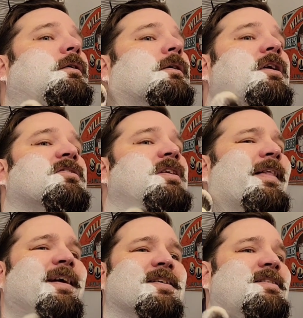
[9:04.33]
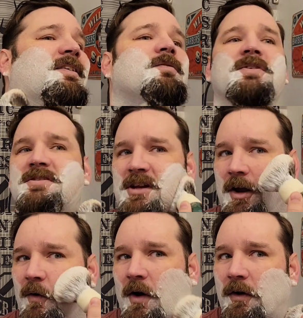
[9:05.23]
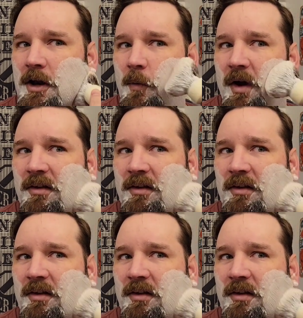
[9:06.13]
It's not like a scent that would stick around anyways.